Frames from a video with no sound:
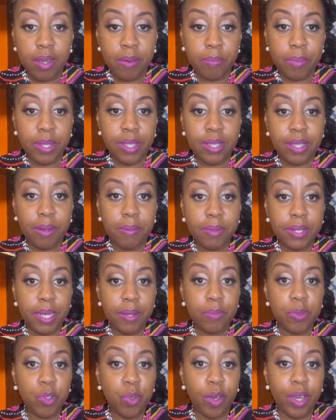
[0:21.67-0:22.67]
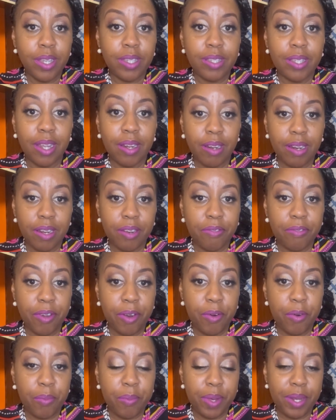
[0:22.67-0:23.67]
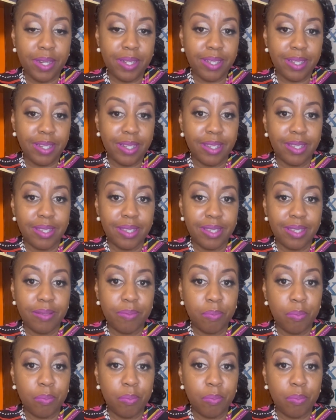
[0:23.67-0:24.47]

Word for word: but sometimes your external environment is